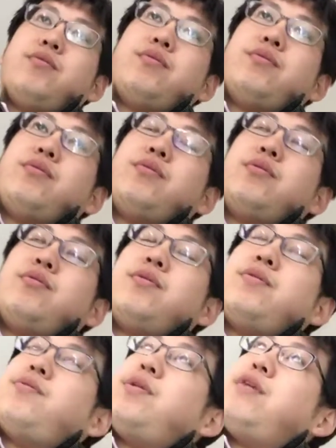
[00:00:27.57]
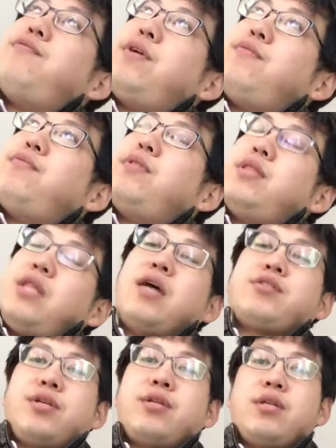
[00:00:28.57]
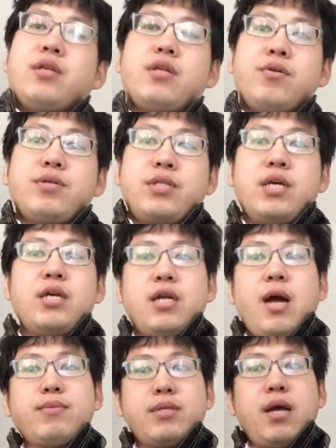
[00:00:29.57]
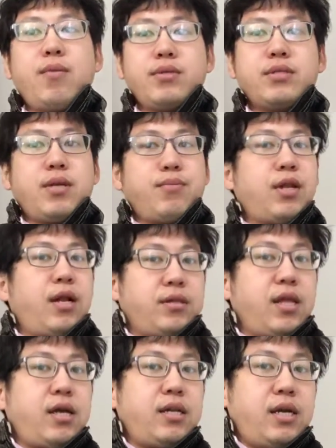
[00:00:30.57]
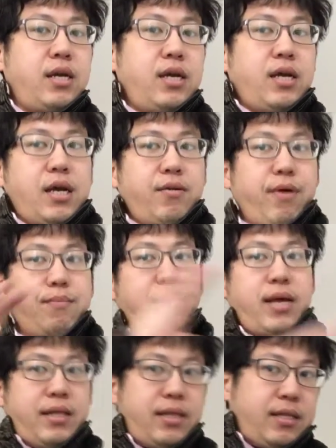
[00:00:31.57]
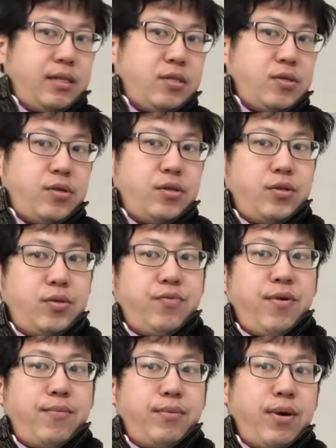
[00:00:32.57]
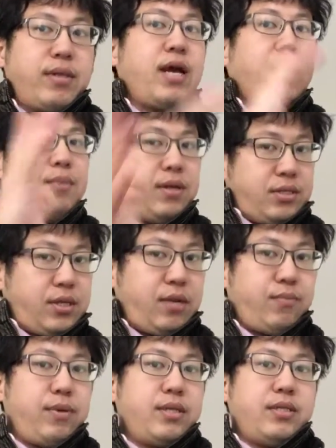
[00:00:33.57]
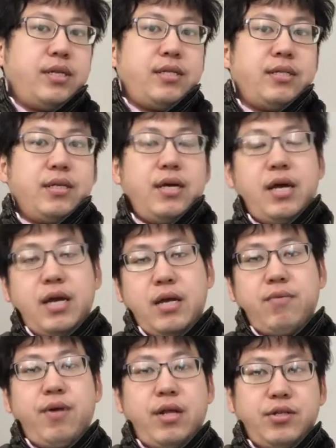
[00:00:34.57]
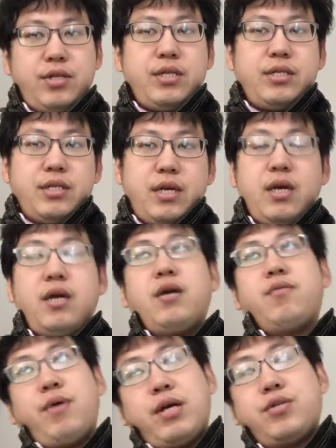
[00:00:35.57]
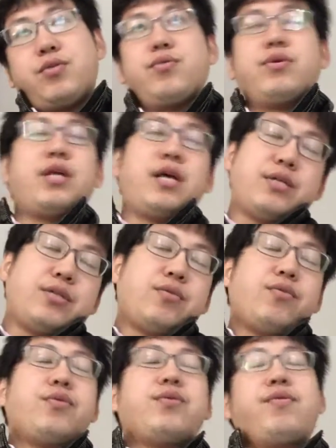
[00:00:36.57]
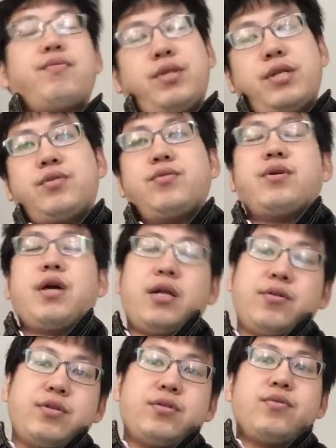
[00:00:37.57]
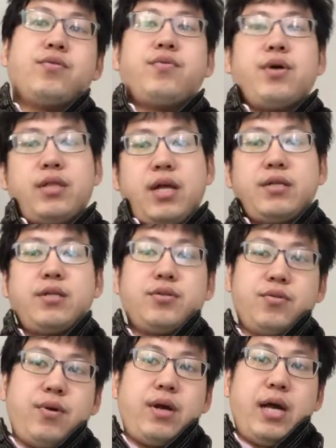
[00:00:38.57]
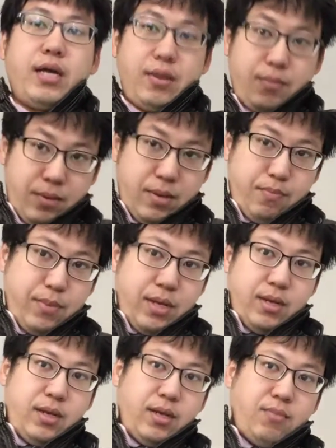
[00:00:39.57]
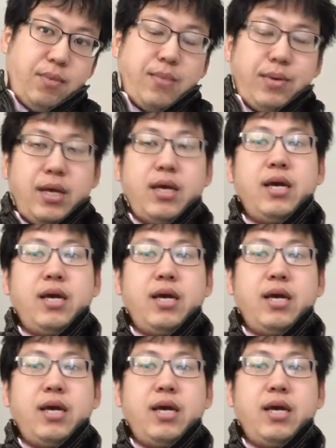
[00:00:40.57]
25,000, you see, something like that. If I pay to Family Mart, I may sell it. Franchise, 1 store, 10 store, 50 store, 100 store, 1,000 store, maybe